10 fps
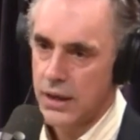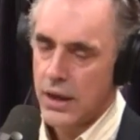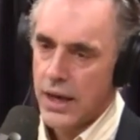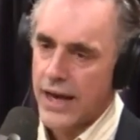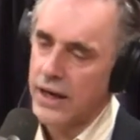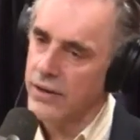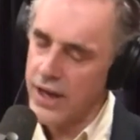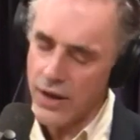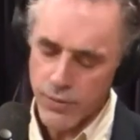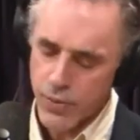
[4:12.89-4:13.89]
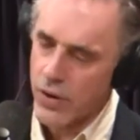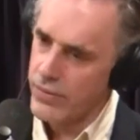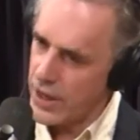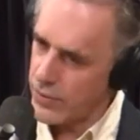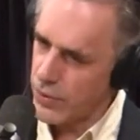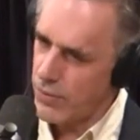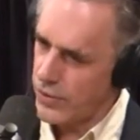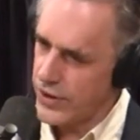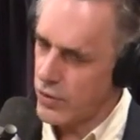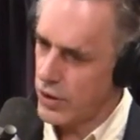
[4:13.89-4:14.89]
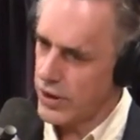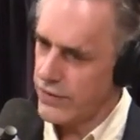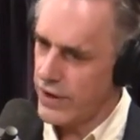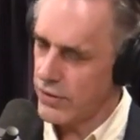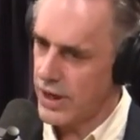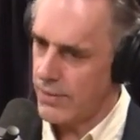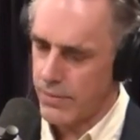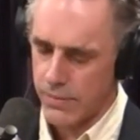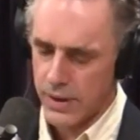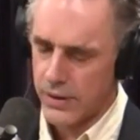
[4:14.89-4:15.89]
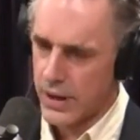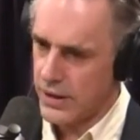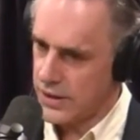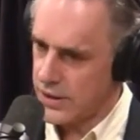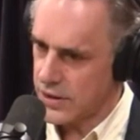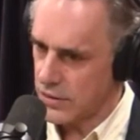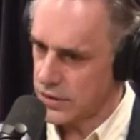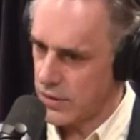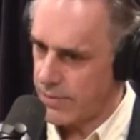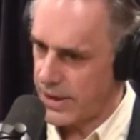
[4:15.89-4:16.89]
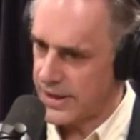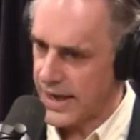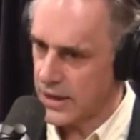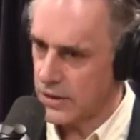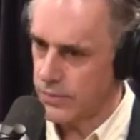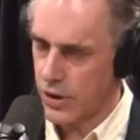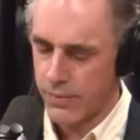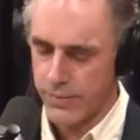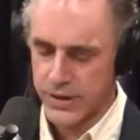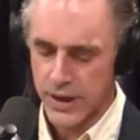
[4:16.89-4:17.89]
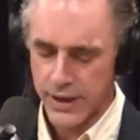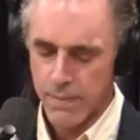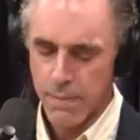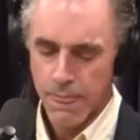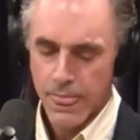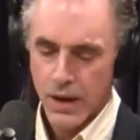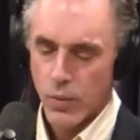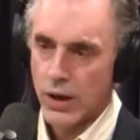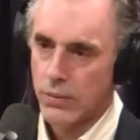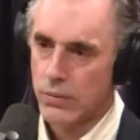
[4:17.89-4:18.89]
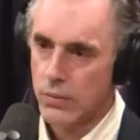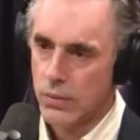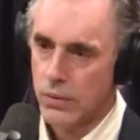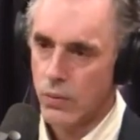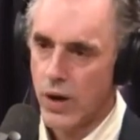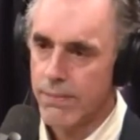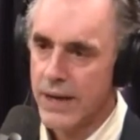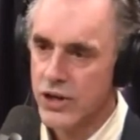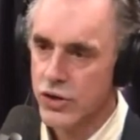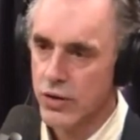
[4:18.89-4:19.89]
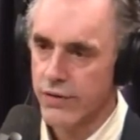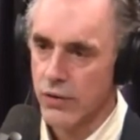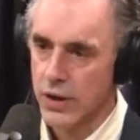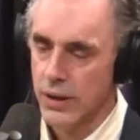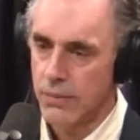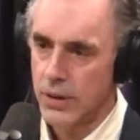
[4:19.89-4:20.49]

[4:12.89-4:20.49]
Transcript: And the another problem with equality of outcome, this is also a big technical problem, is like, well, what measure of outcome?